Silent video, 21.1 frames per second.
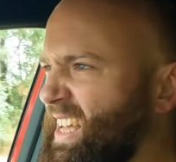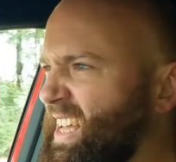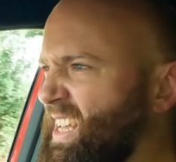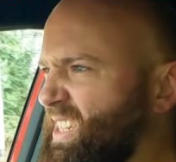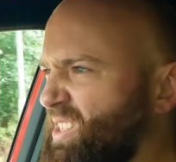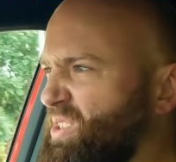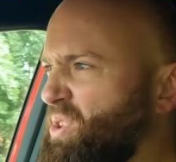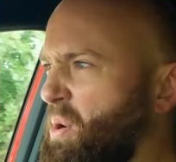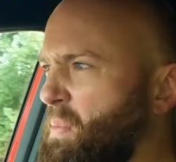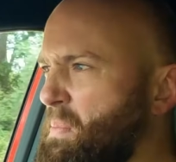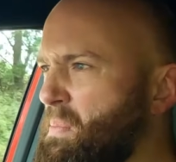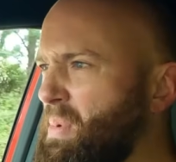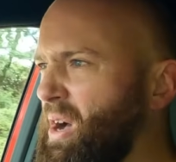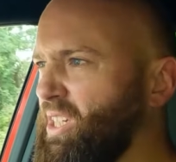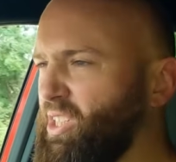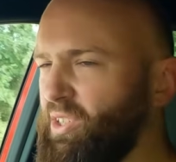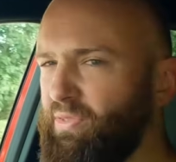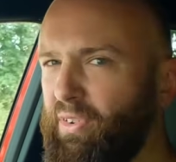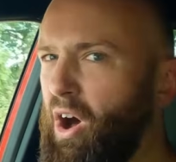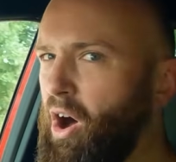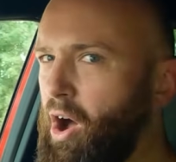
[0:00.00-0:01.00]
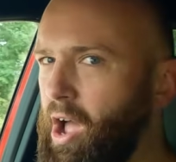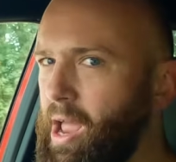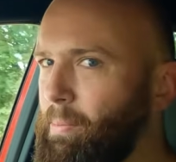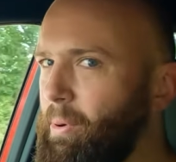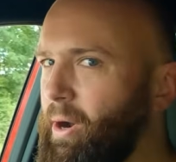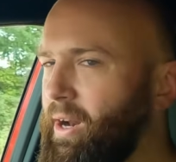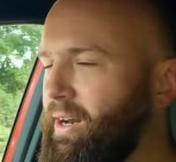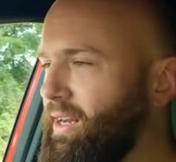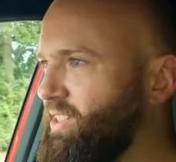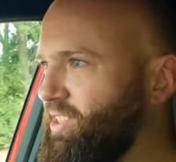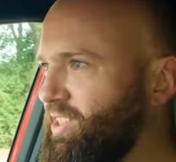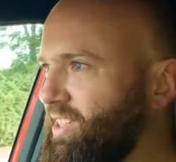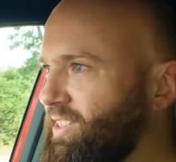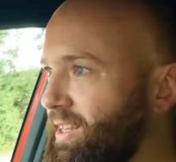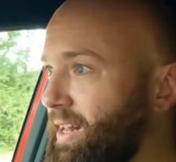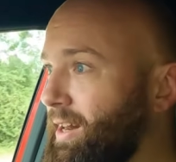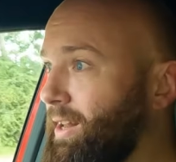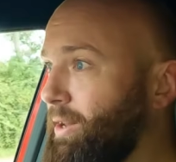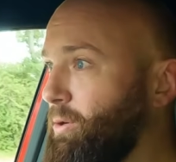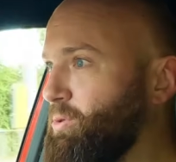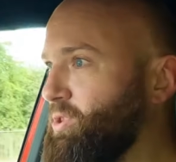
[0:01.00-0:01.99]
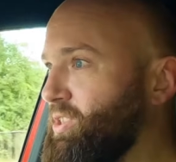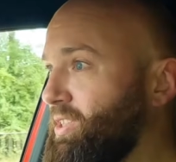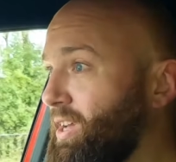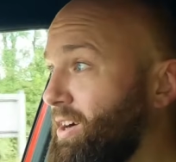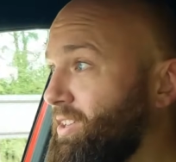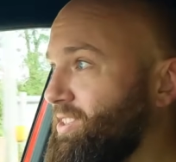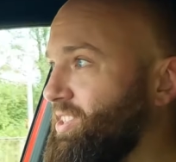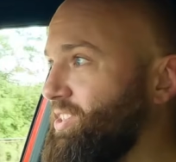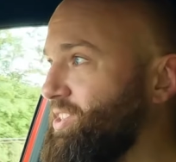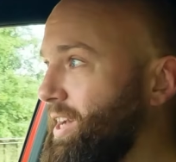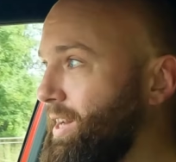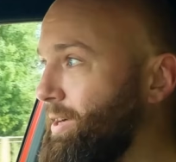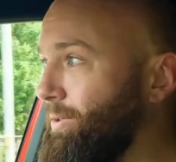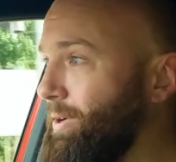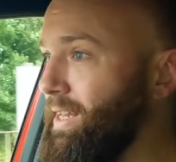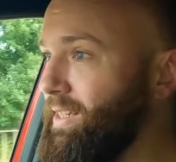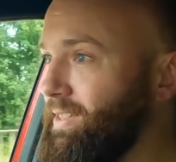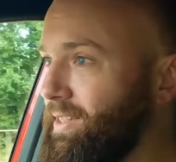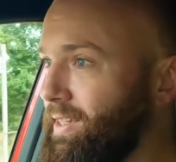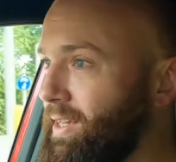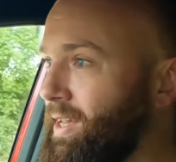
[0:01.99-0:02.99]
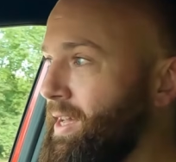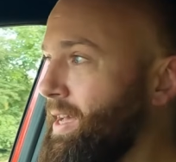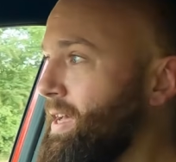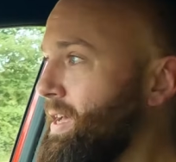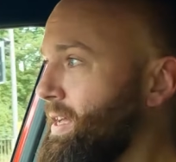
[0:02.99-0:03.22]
It's not much of a hybrid, it's just a little starter generator